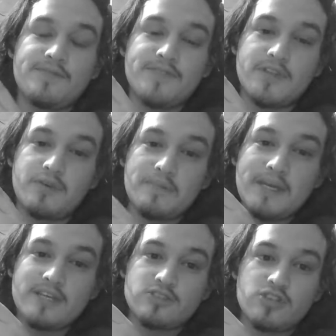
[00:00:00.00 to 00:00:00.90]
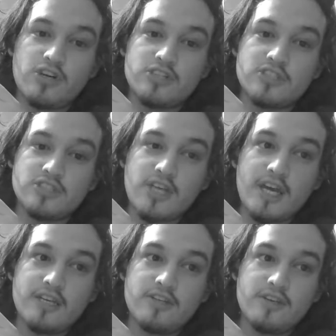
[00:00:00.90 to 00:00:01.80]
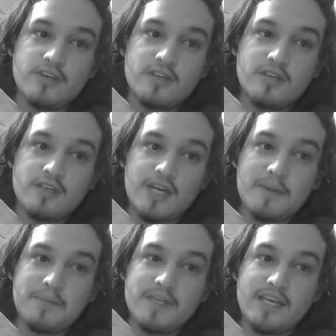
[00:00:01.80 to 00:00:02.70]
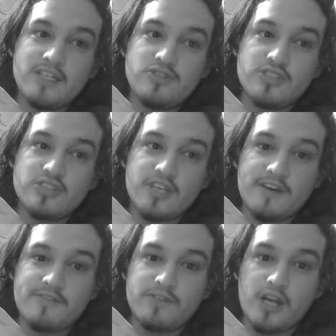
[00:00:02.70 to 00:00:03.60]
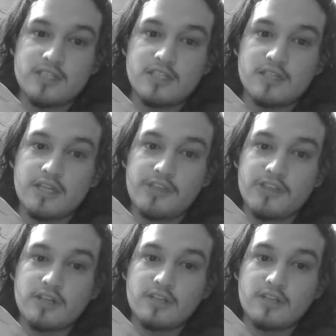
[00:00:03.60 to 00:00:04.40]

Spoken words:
the remaining charge inside can be dangerous, if not lethal.